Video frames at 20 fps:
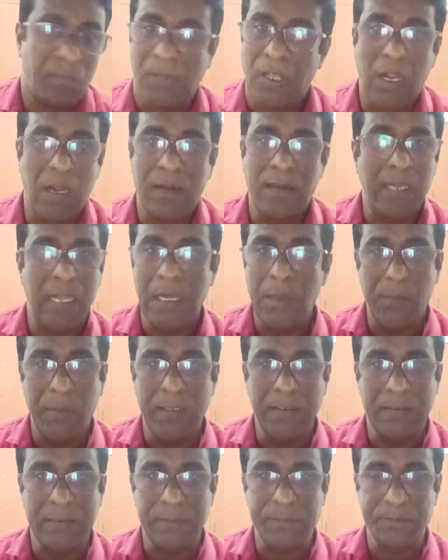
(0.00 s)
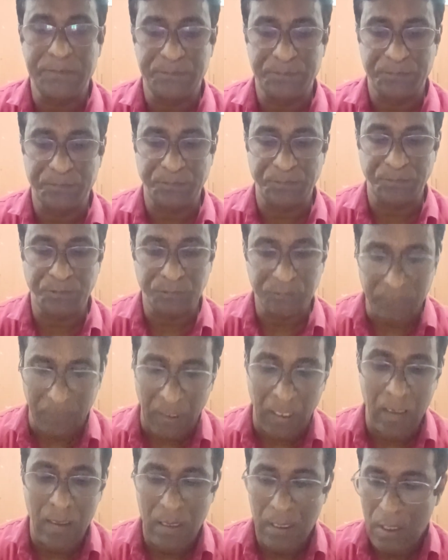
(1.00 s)
Can't help it.
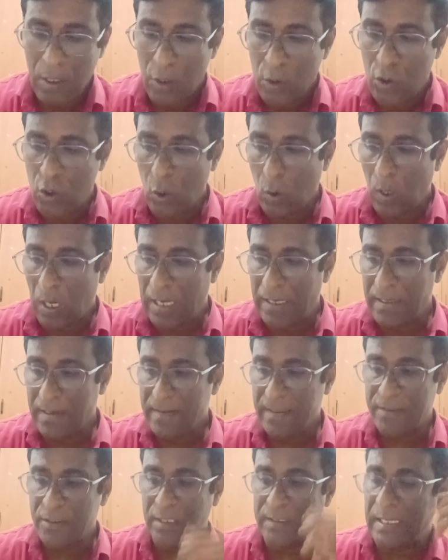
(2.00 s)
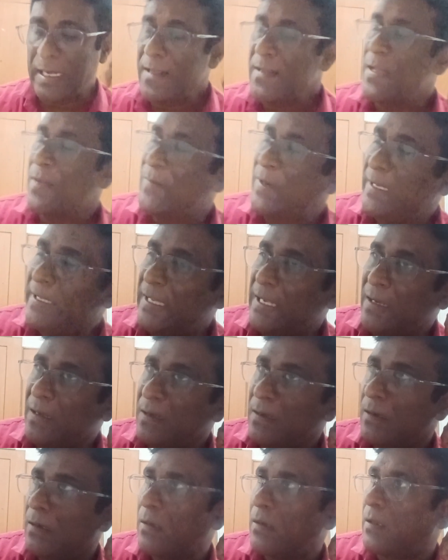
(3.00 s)
So under section
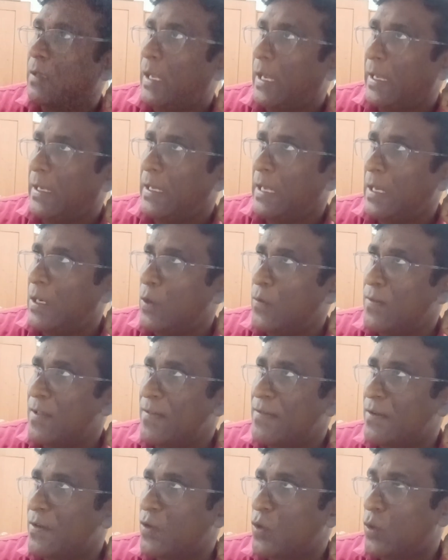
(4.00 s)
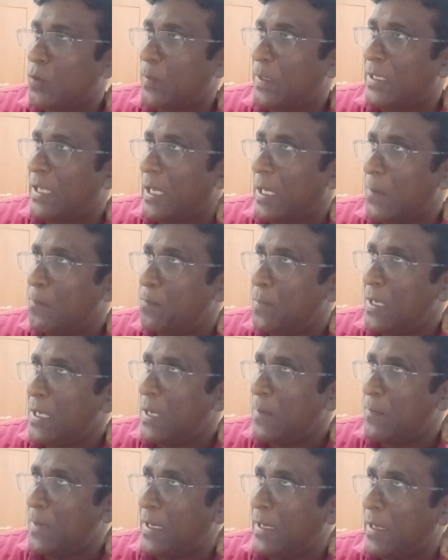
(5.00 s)
1017, any allowances received by the MP,
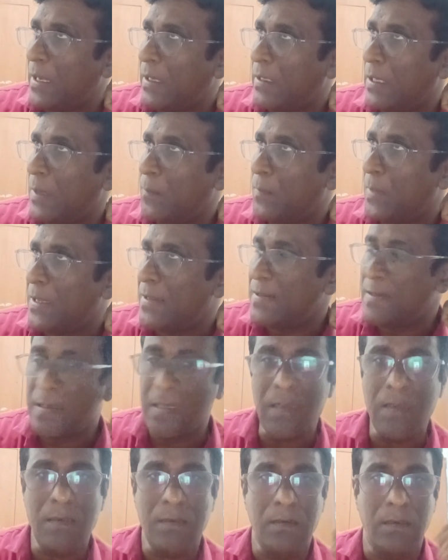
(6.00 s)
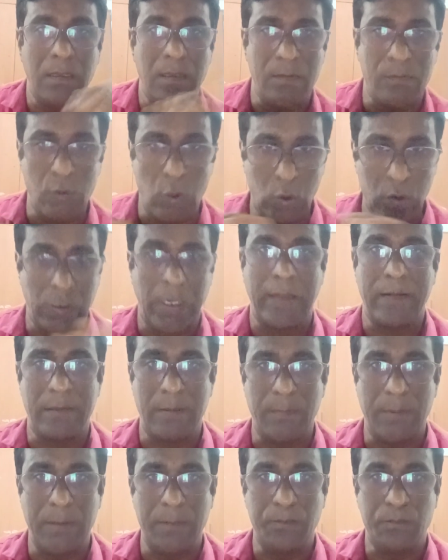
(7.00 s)
MLA and MLC is not
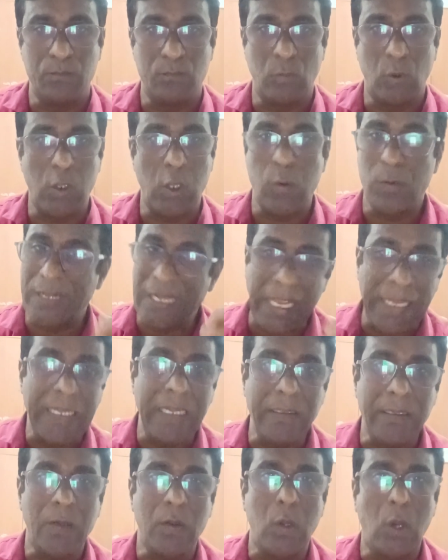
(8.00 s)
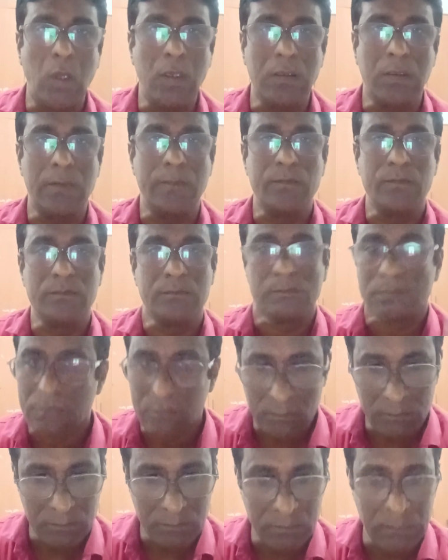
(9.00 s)
taxable. Okay, you like it or not?
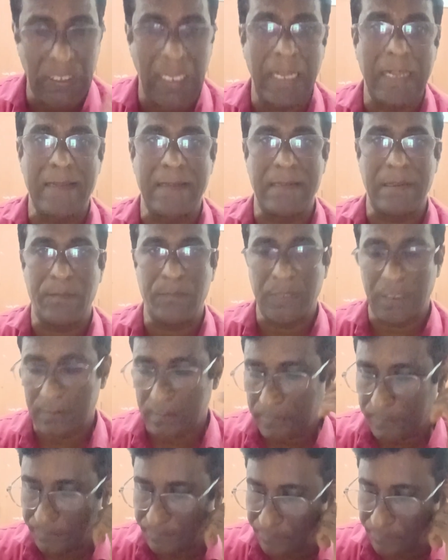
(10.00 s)
Accept it.